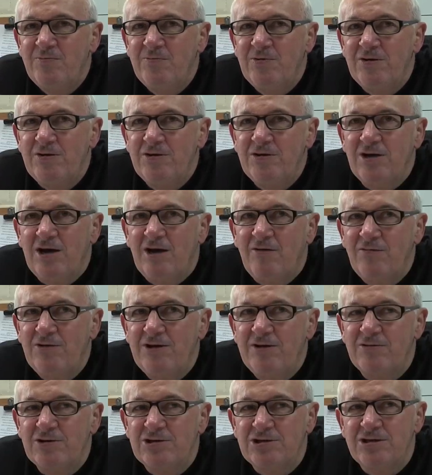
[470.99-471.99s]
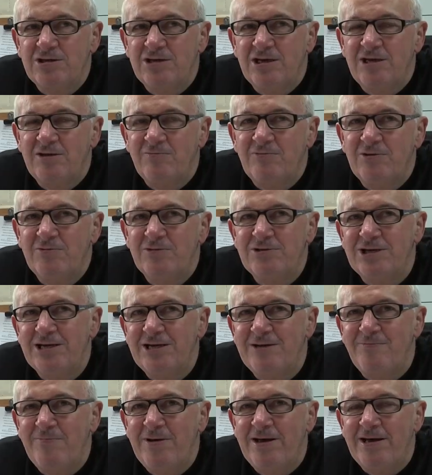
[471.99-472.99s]
But I would never say anybody was
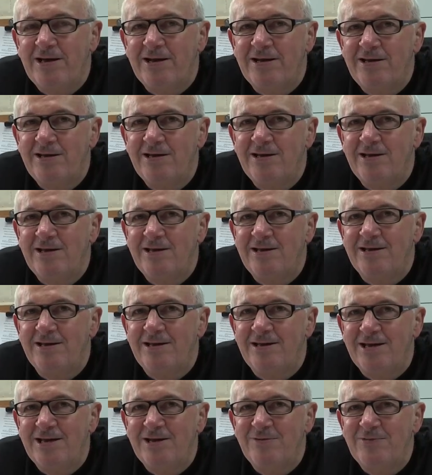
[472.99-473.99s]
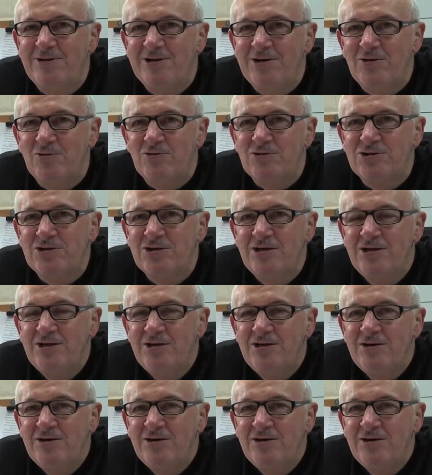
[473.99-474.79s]
any better than anybody else.